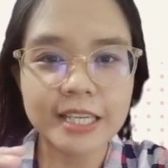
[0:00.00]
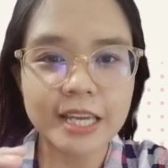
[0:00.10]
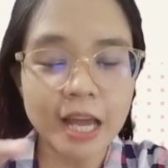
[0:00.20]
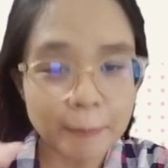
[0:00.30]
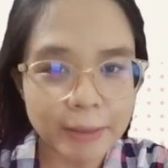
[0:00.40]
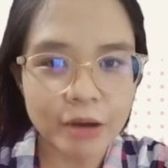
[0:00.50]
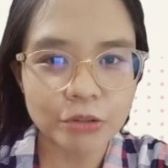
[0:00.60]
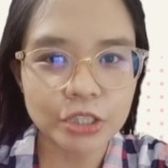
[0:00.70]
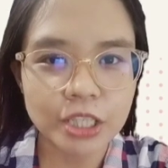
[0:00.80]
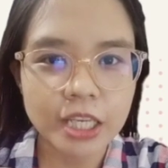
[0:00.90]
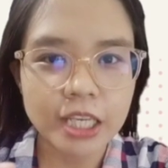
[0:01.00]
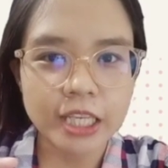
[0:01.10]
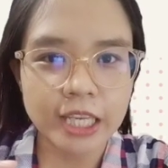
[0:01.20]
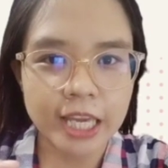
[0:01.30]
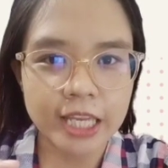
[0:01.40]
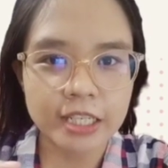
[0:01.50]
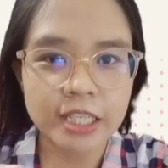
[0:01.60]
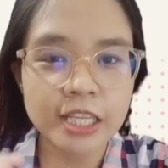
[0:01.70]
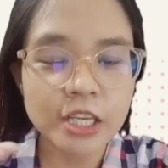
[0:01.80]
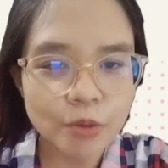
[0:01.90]
amount can
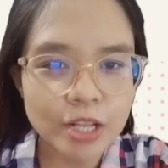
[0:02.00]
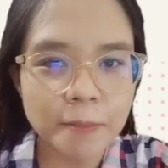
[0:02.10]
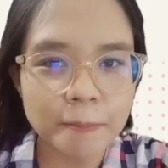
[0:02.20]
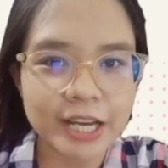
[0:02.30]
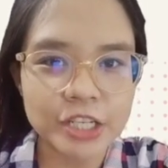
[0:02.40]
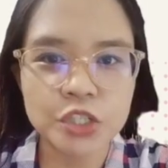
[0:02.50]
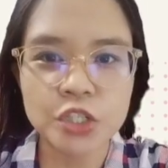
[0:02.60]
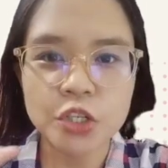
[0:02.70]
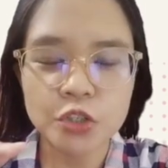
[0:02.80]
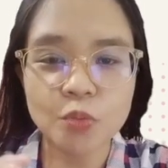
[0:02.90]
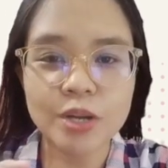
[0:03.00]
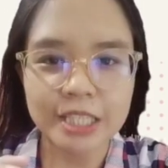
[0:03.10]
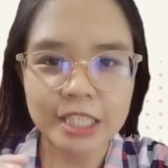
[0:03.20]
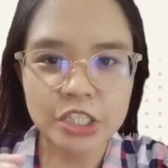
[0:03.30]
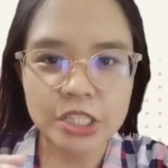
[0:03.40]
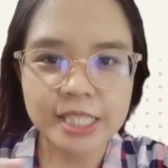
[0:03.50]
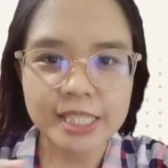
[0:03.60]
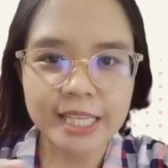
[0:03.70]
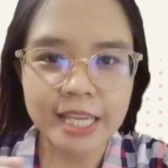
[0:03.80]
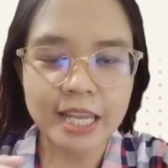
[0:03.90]
equally match to what Indians
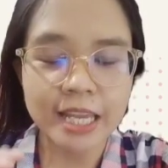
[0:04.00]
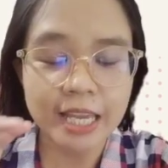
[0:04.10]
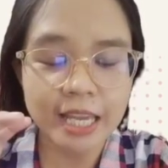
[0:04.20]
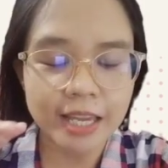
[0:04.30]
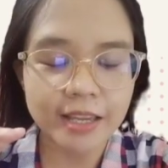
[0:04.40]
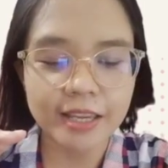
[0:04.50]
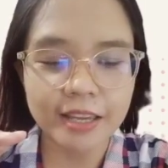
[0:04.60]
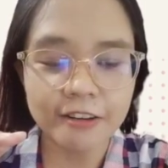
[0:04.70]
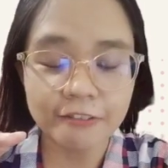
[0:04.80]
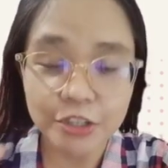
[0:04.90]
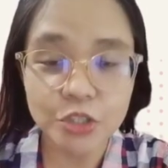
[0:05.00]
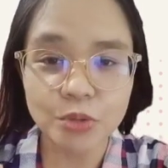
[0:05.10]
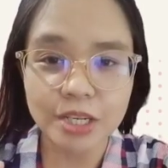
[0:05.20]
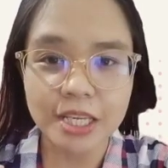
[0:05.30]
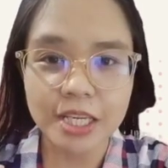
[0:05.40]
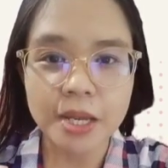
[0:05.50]
can eventually